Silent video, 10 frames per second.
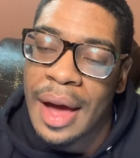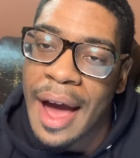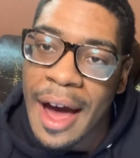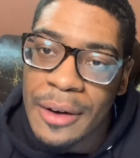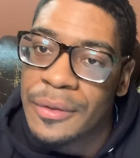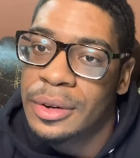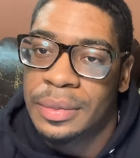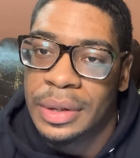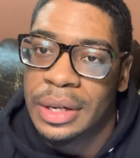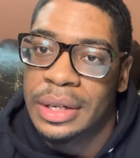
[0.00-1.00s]
Effort,
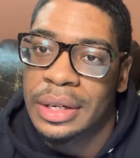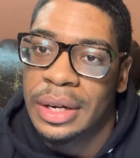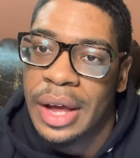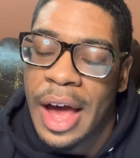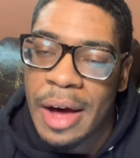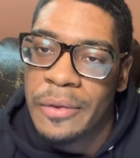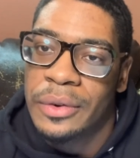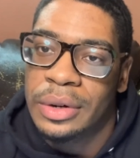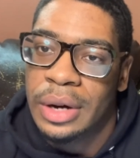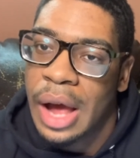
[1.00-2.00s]
man,
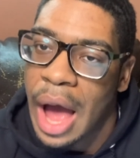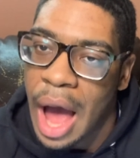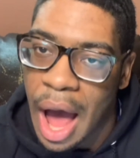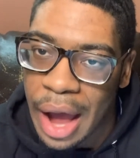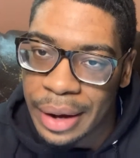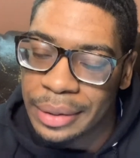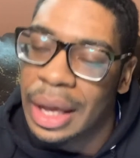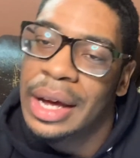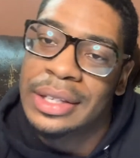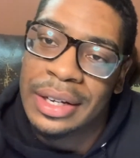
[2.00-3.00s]
effort. I
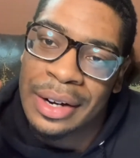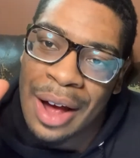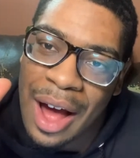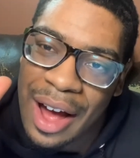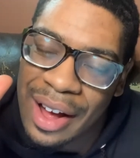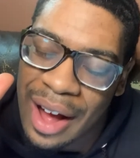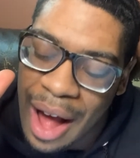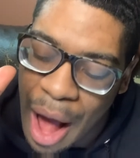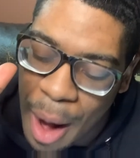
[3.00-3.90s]
like I said, I. I'll